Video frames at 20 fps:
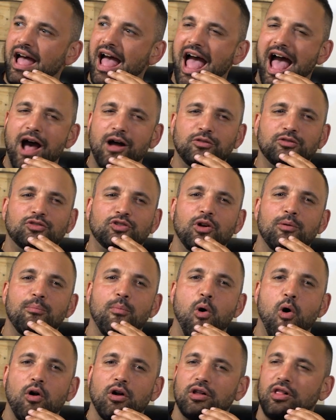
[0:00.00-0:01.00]
how
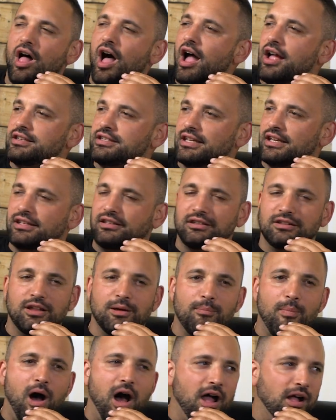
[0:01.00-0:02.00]
demoralizing the rope, the
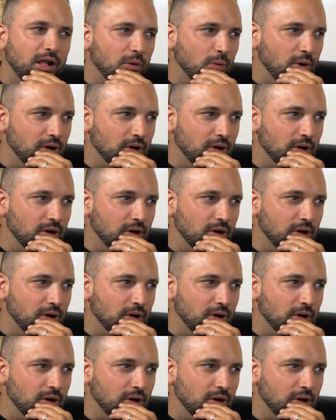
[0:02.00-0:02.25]
rope the was tough.